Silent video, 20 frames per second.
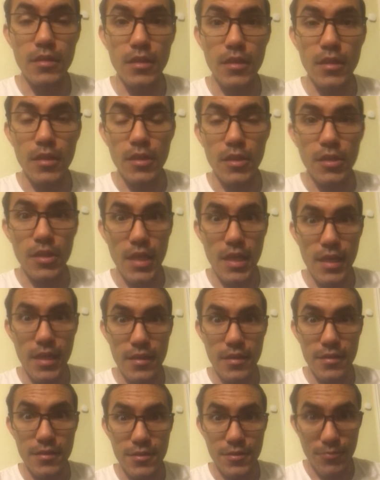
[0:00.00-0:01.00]
looking at
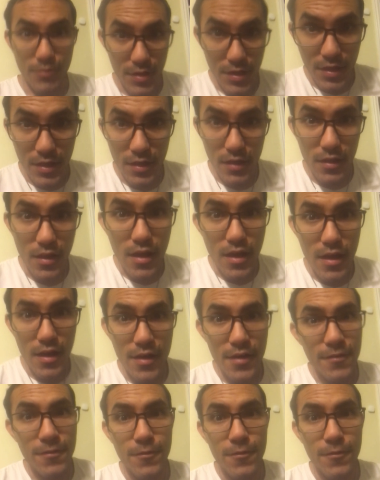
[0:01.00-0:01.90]
the screen a lot